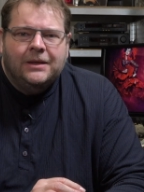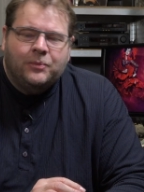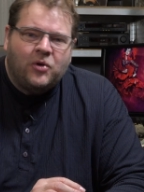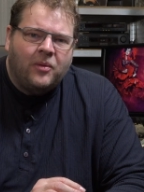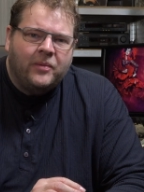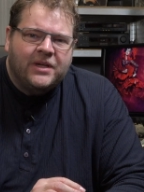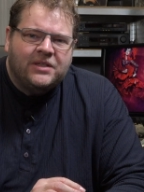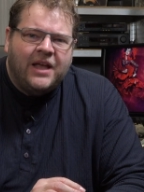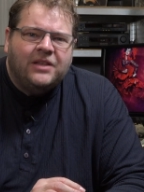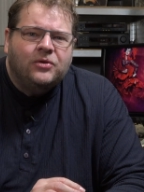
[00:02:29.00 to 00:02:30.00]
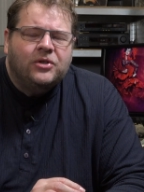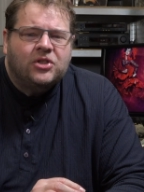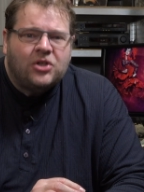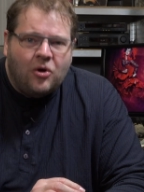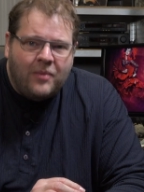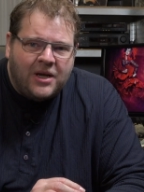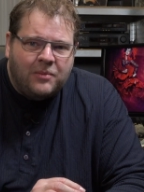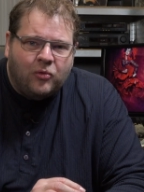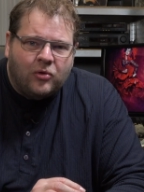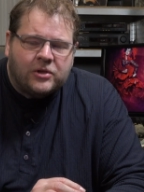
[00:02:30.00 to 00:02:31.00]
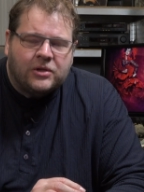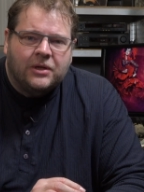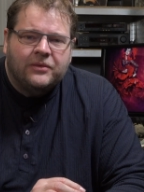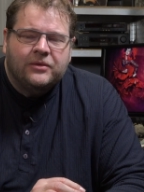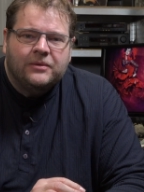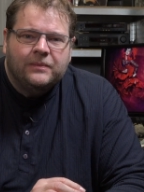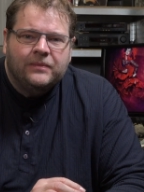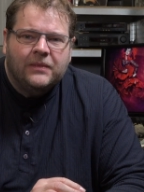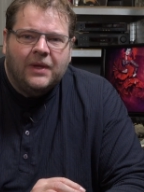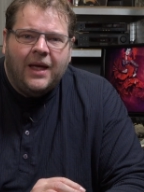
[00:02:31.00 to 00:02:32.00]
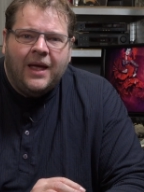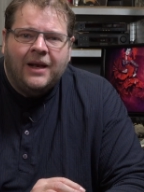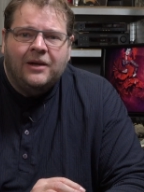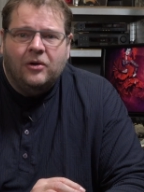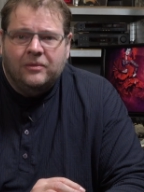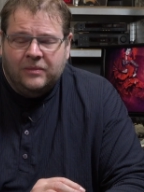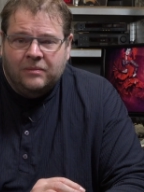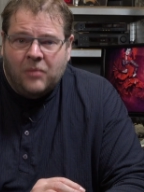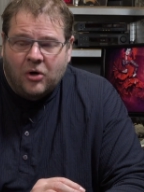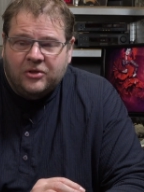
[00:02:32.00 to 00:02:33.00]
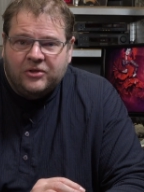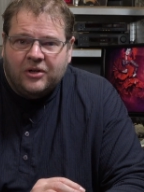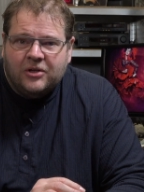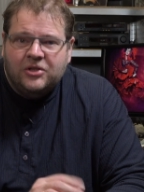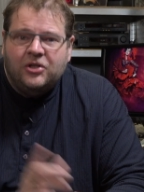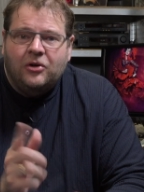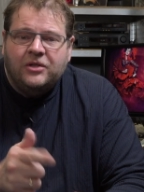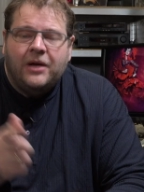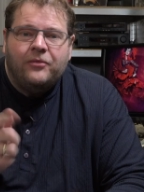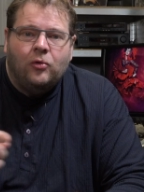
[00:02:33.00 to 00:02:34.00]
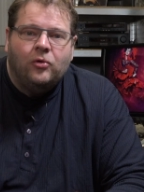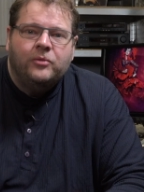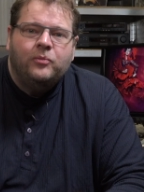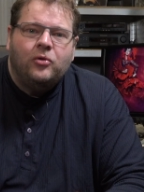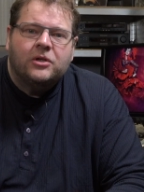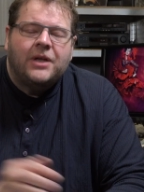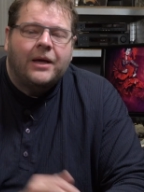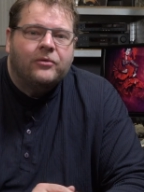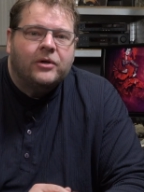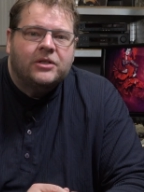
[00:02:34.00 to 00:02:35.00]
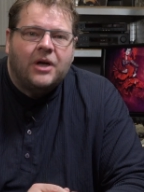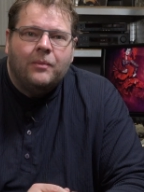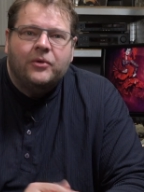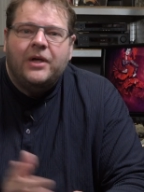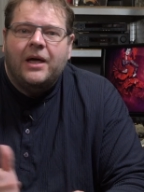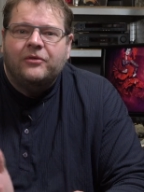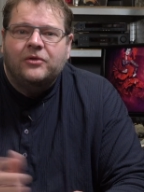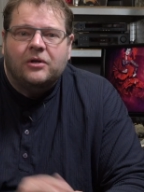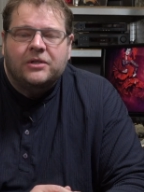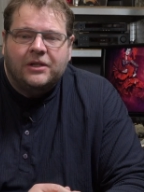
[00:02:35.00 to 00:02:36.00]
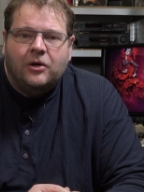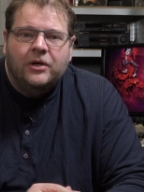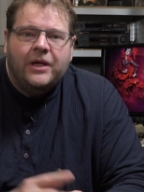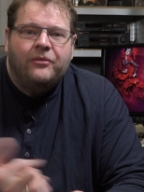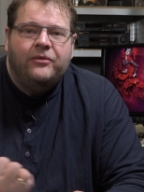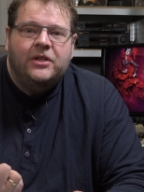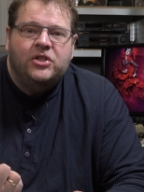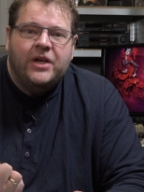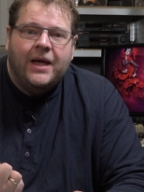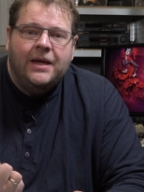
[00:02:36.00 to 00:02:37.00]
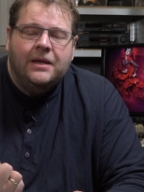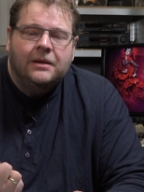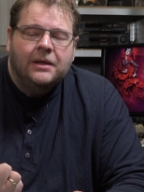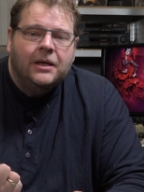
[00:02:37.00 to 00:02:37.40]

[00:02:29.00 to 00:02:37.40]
The problem is they took so many ports off and most docks don't have all the ports. Like for example, you have docks that only have VGA,